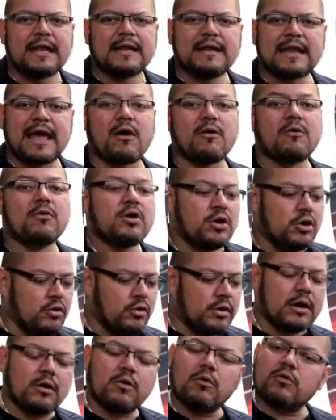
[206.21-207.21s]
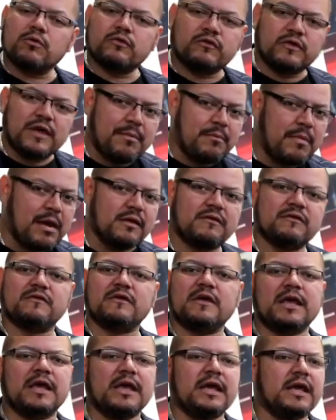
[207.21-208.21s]
Now, you can go to
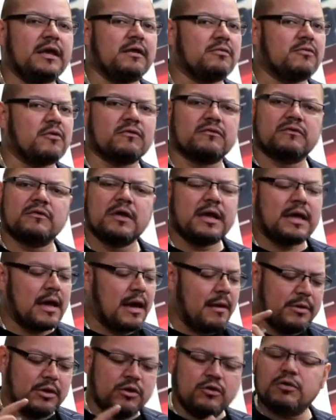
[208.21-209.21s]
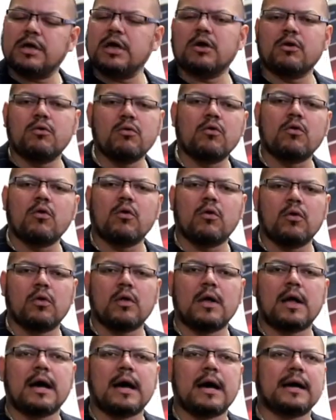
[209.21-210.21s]
CMHC, you can
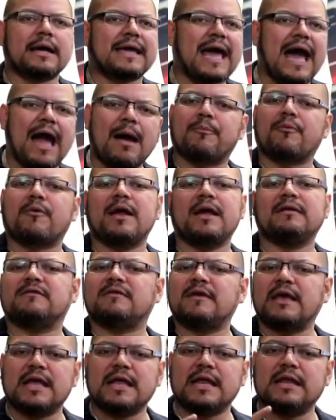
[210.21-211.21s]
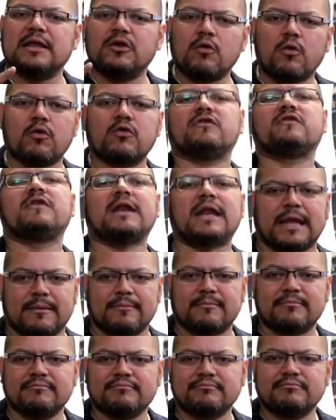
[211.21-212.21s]
Google cap rates in your
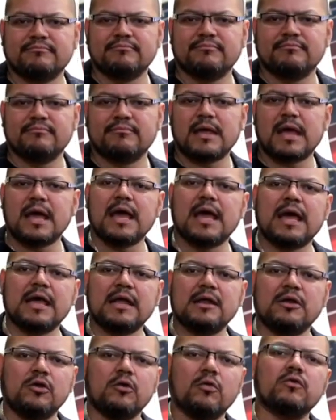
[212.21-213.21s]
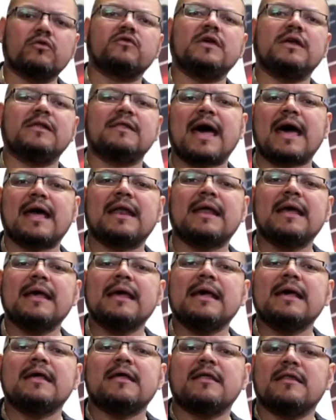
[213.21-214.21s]
city, and you'll see that
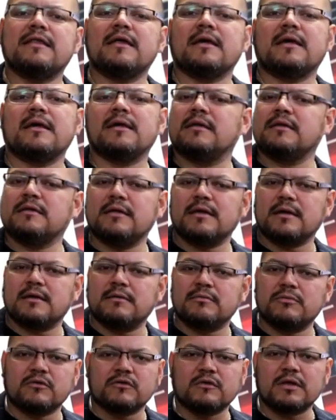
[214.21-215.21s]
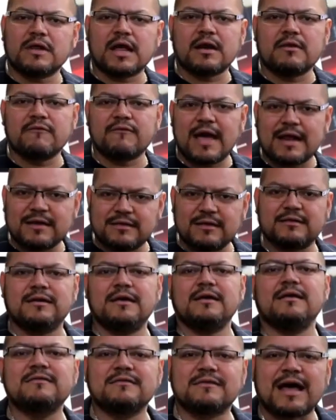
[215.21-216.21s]
there's a lot of
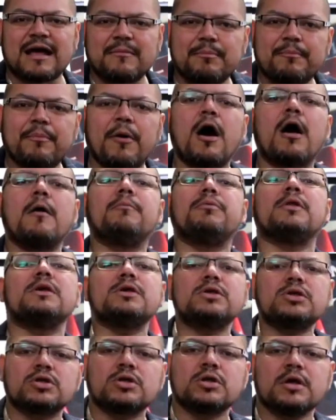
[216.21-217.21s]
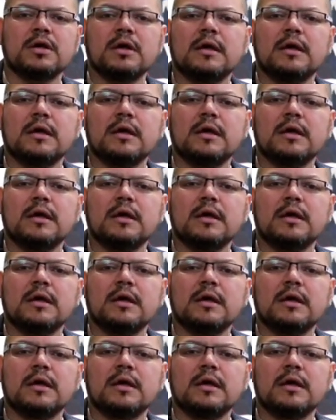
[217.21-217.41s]
entities that publish